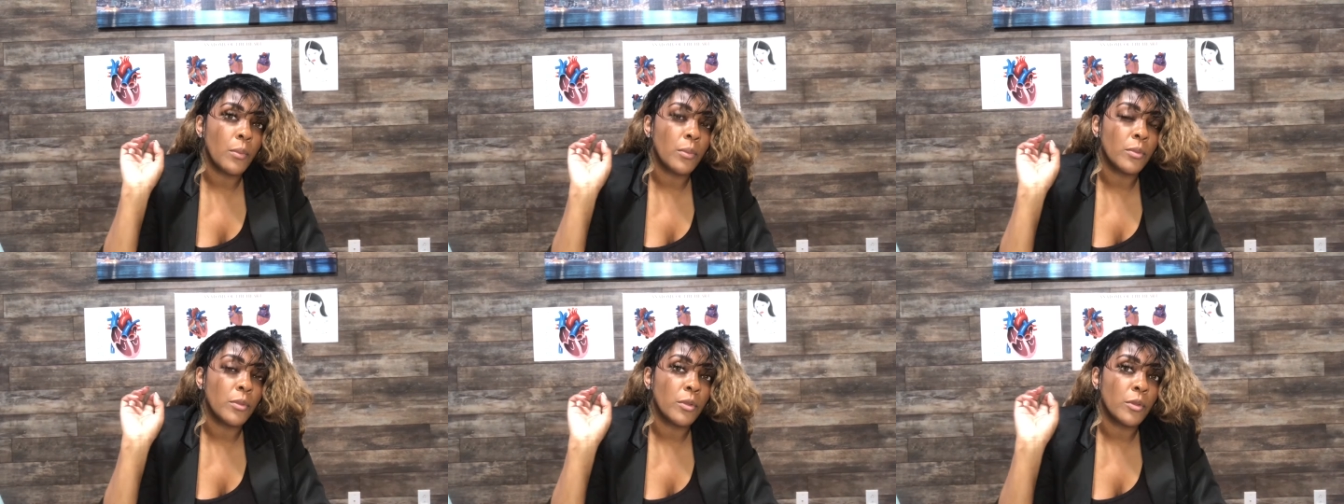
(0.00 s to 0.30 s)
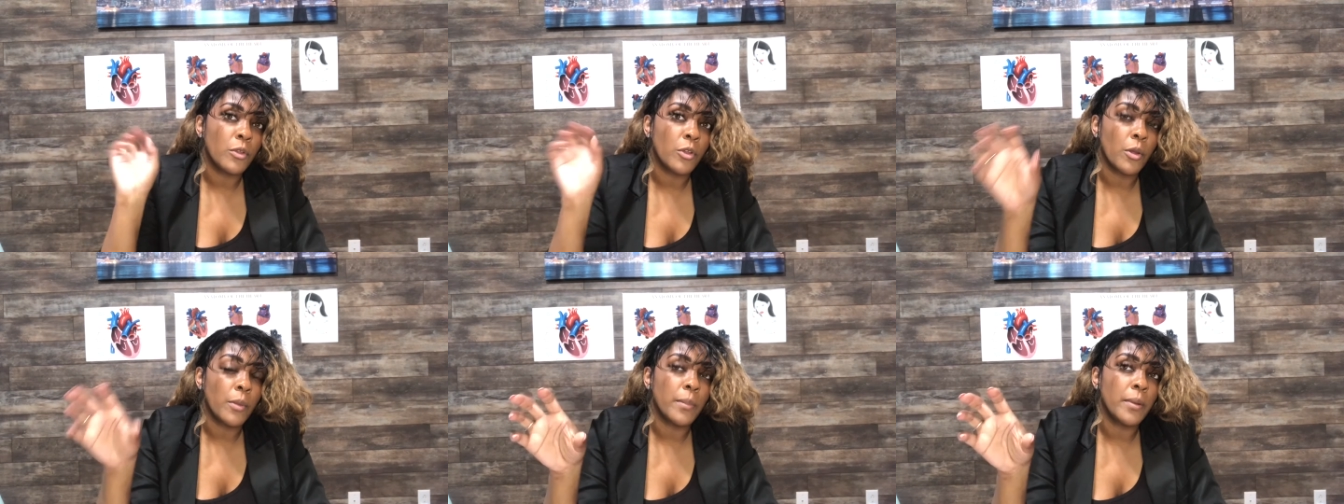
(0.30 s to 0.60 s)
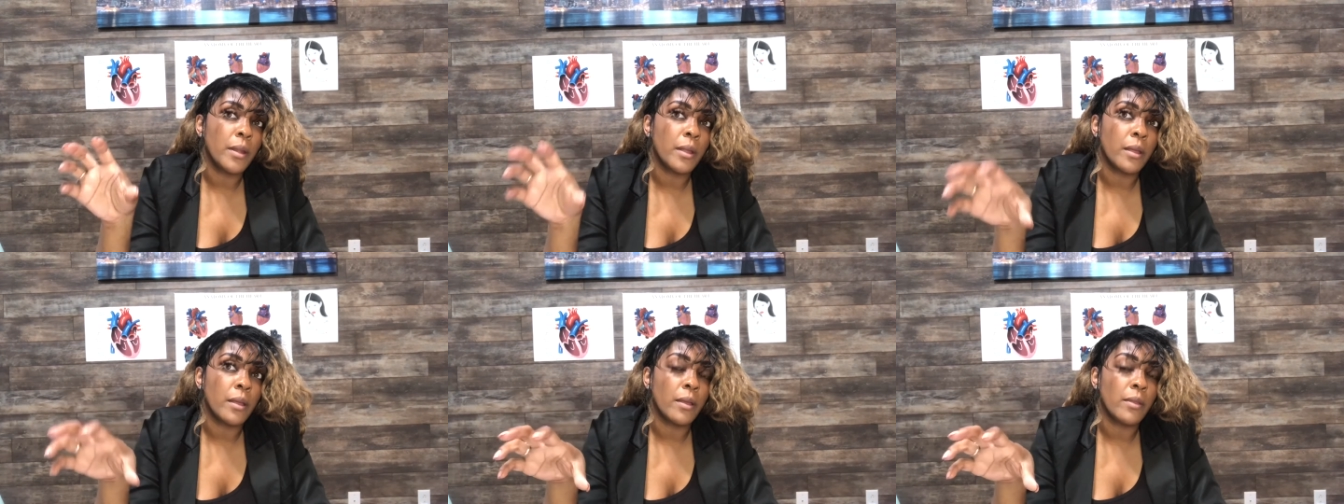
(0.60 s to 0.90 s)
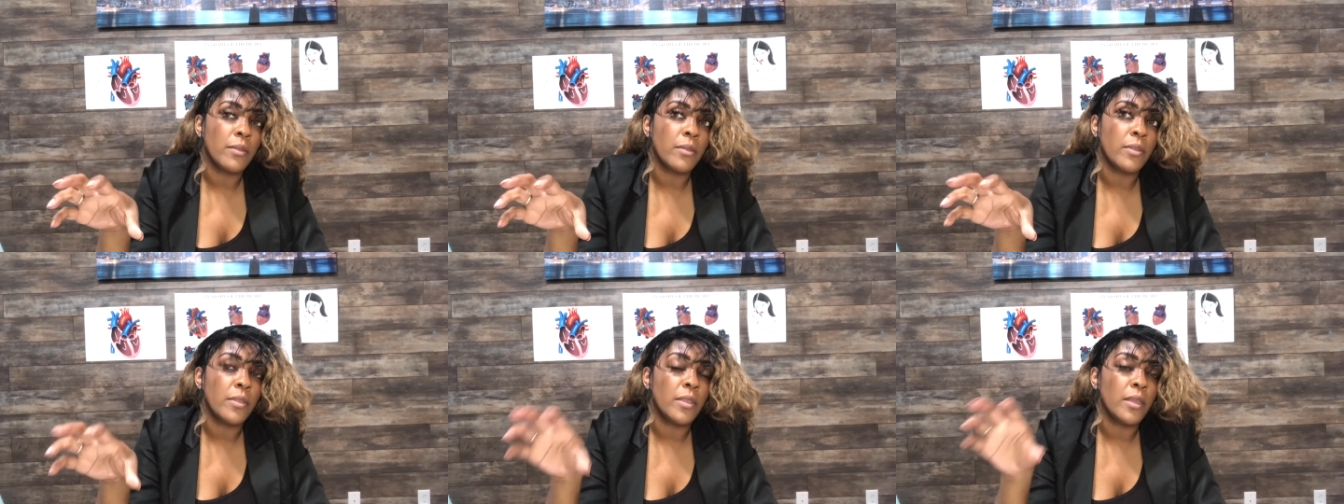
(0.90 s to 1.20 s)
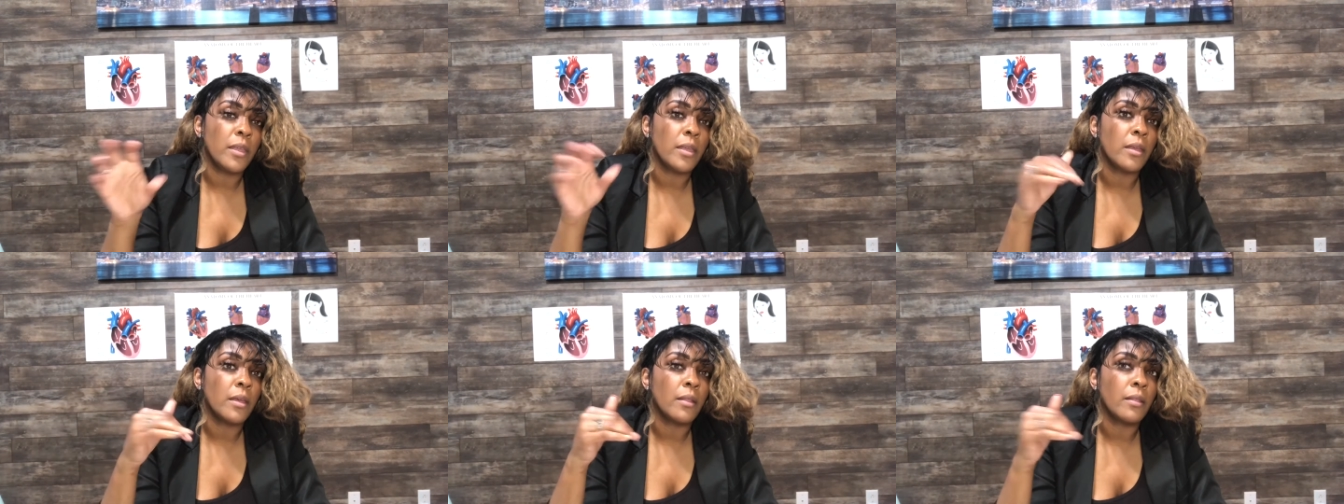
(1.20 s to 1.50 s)
determining
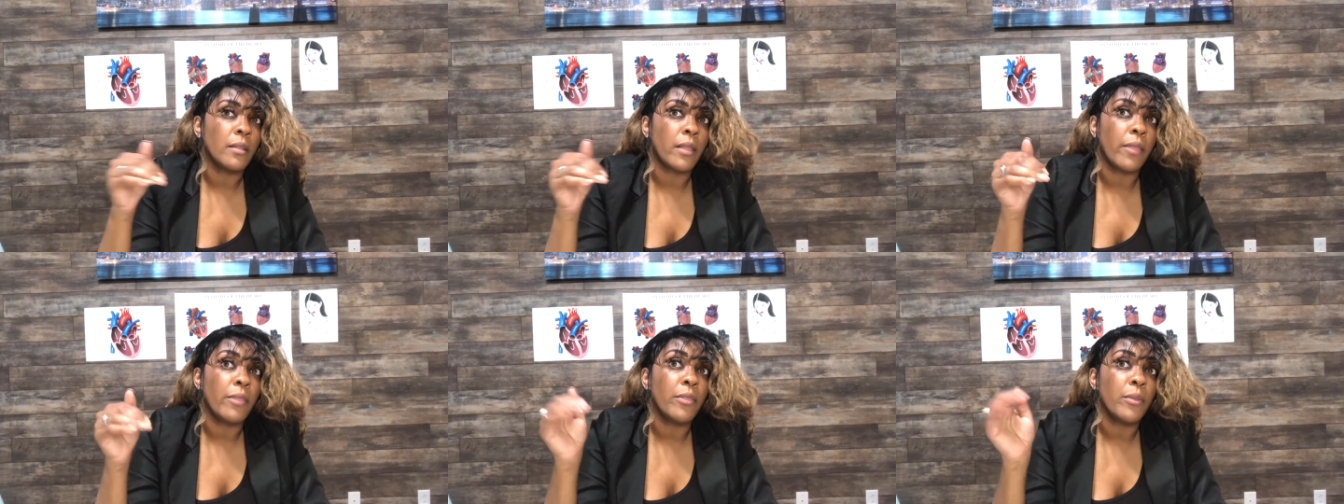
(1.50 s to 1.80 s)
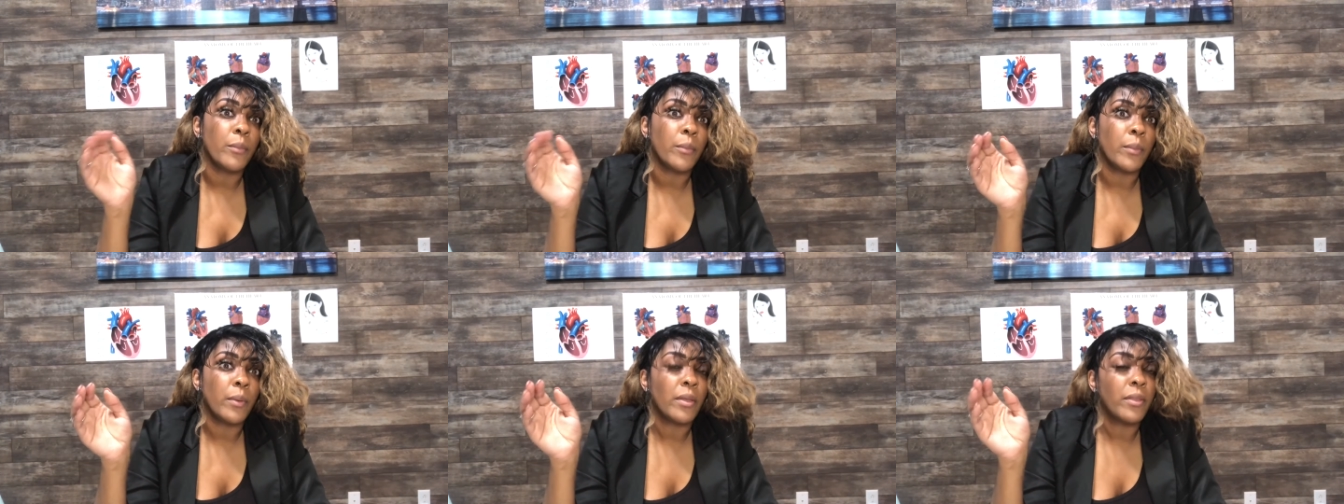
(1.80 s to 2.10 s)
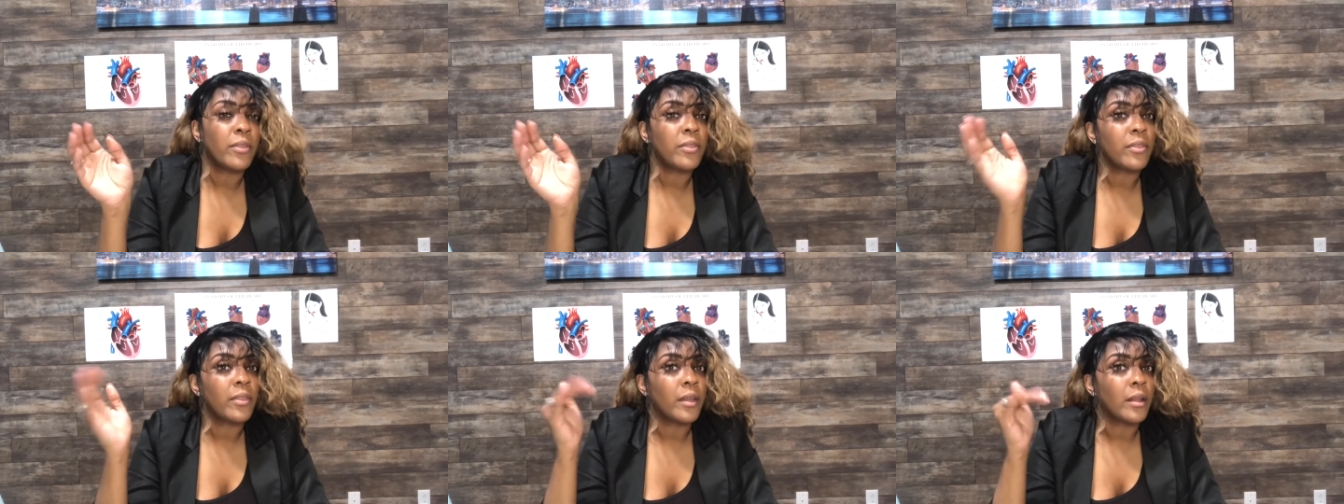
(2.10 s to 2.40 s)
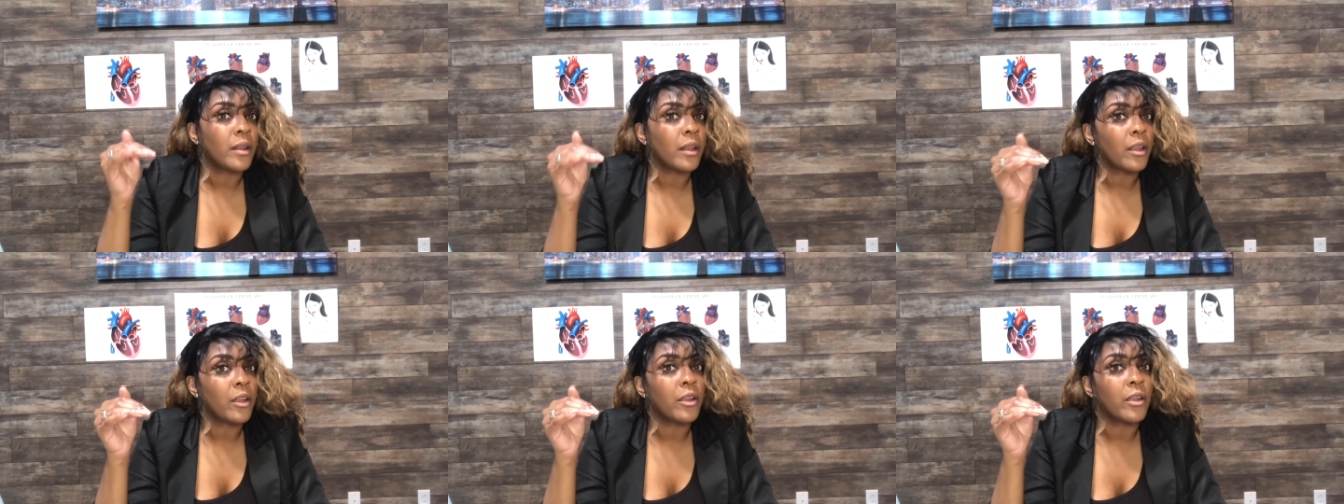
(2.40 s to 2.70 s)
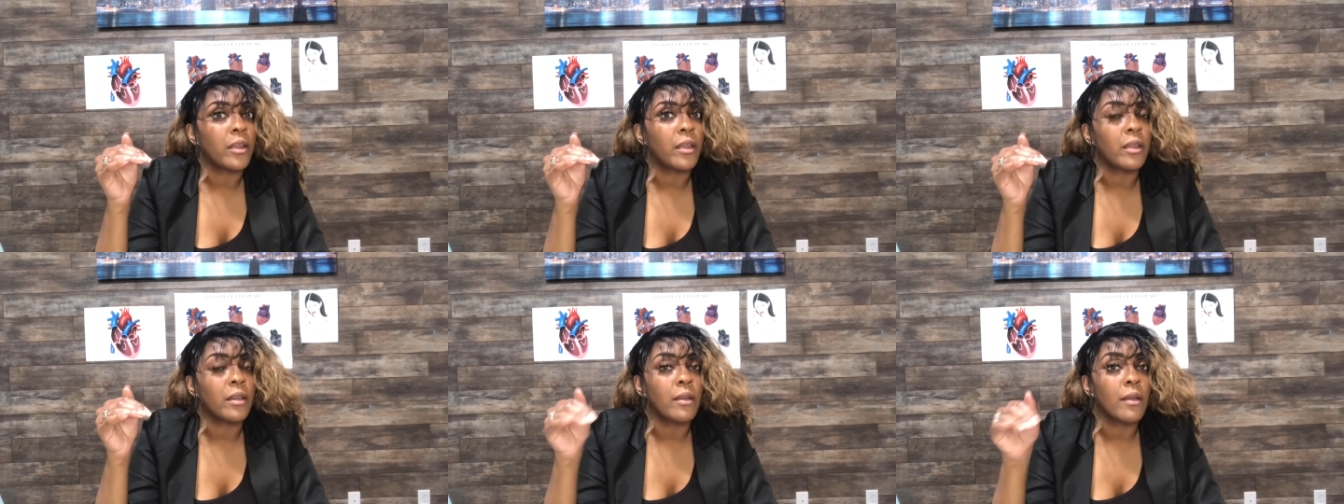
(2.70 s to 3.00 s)
the length, width, and
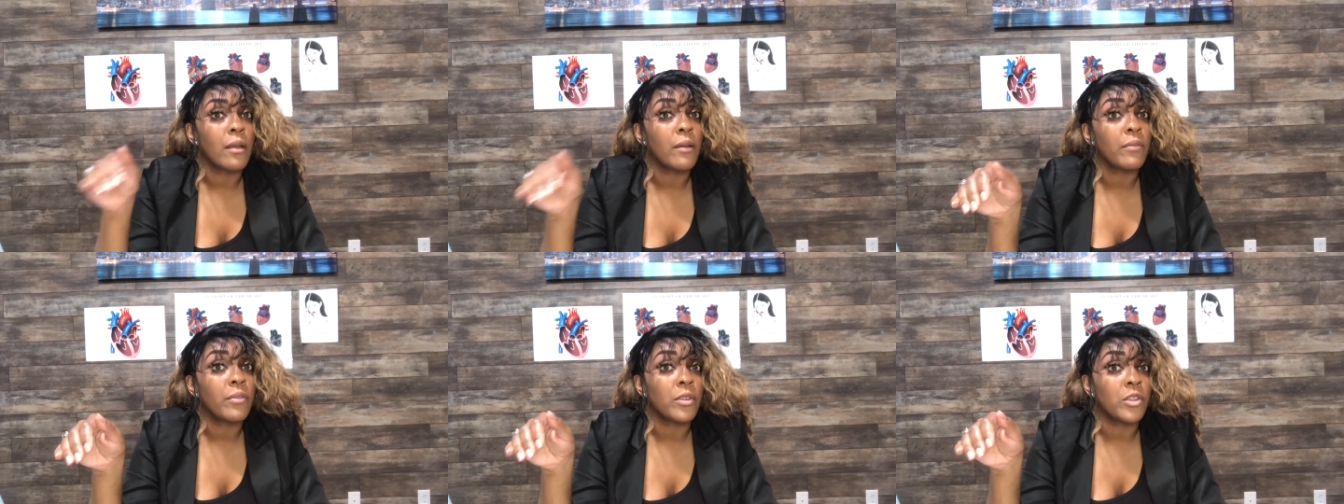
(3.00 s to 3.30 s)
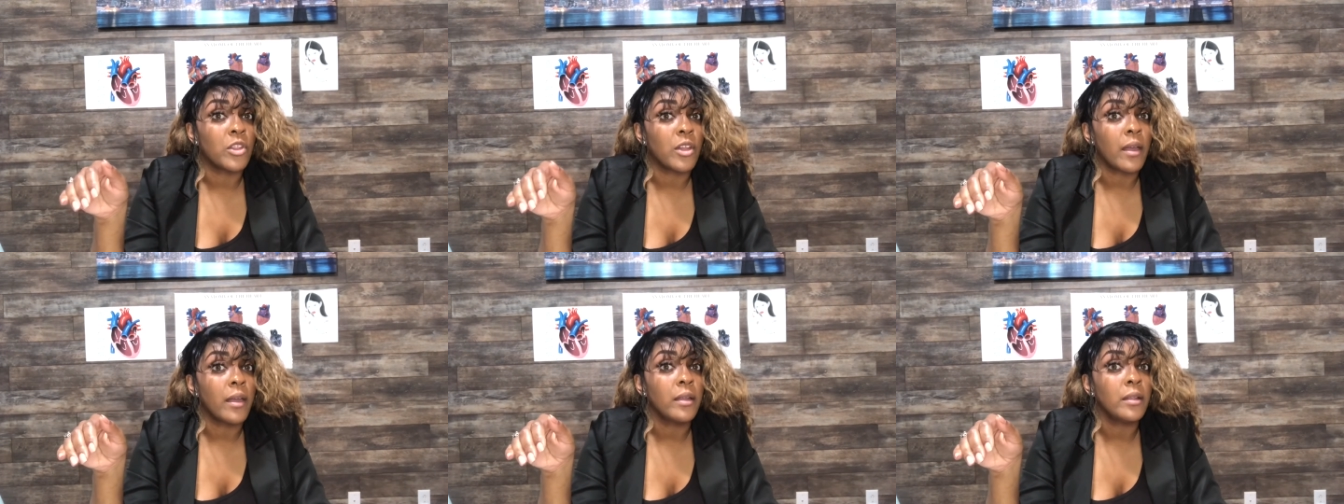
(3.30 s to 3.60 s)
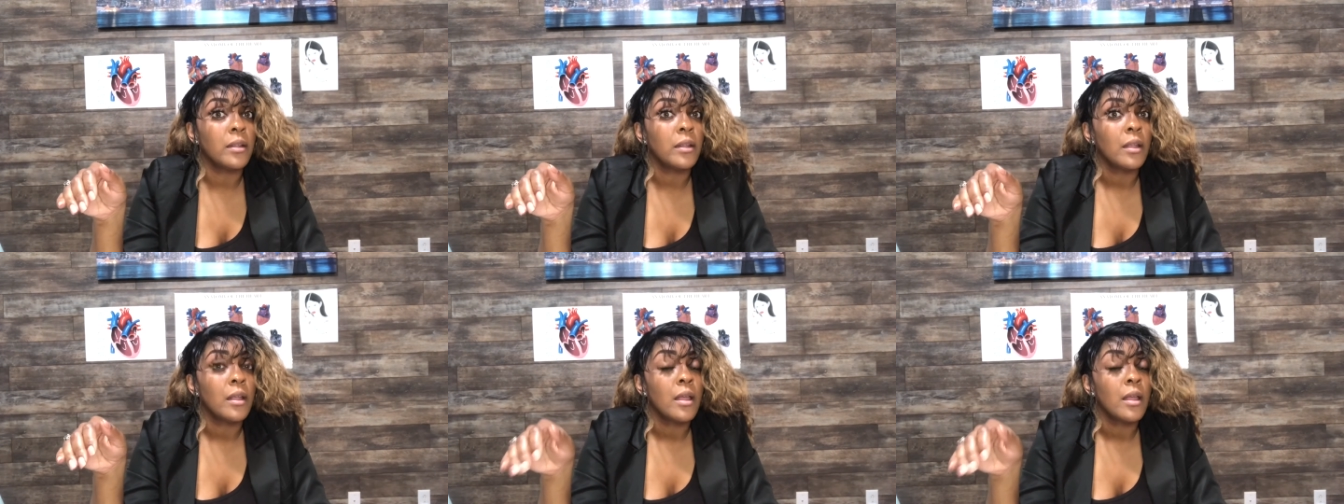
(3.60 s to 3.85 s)
area of the jet.